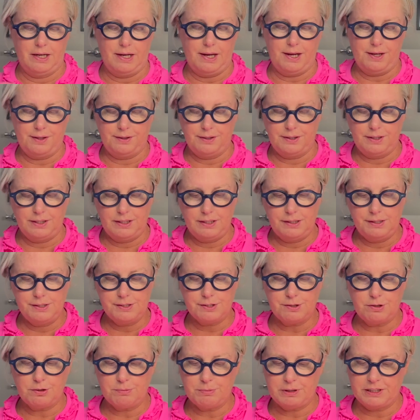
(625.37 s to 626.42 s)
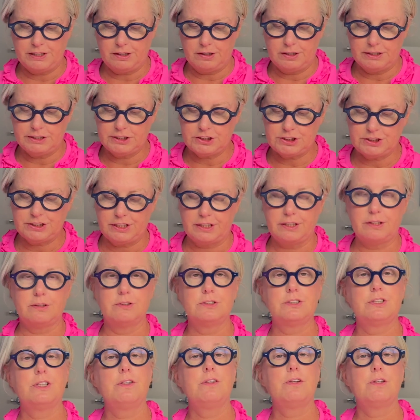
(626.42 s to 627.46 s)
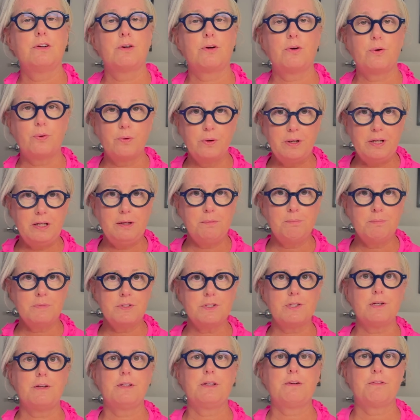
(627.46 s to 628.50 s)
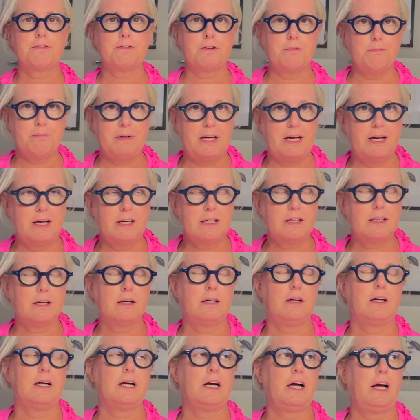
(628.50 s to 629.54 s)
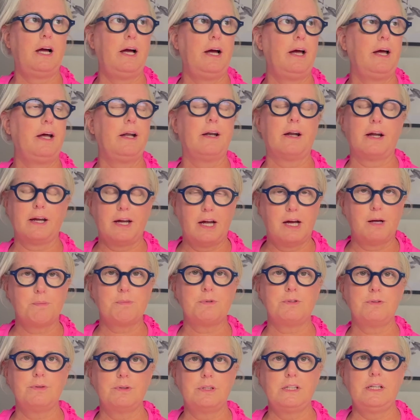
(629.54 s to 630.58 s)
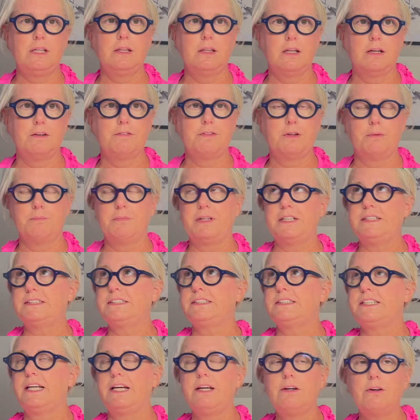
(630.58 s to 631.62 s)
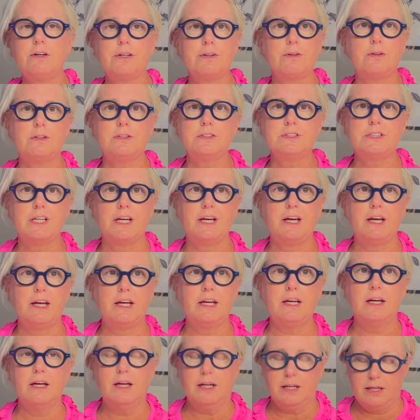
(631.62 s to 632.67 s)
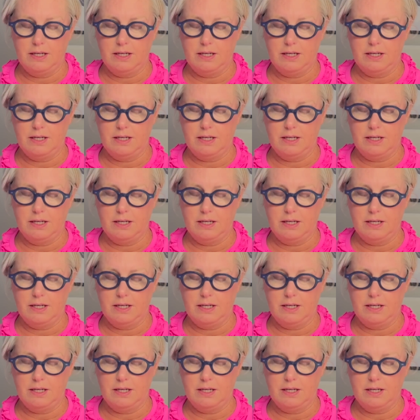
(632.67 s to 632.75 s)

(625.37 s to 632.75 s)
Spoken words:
And these are my eyeshadows. They're creams, they're from MAC, and I absolutely love them. They stay on all day.